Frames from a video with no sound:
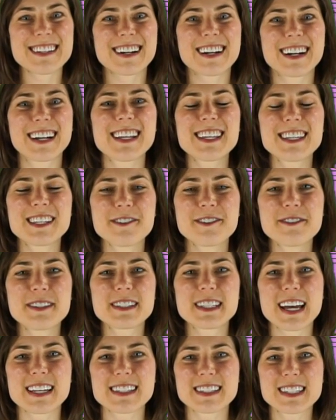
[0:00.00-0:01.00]
they're going to
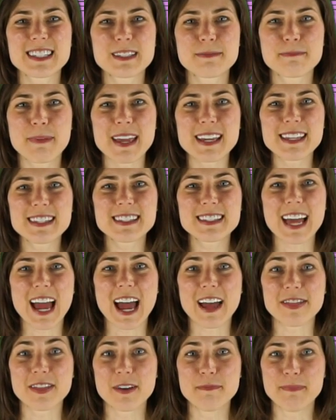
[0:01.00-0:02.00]
use that space
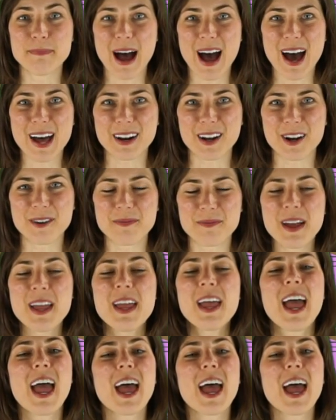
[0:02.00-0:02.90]
at the bottom.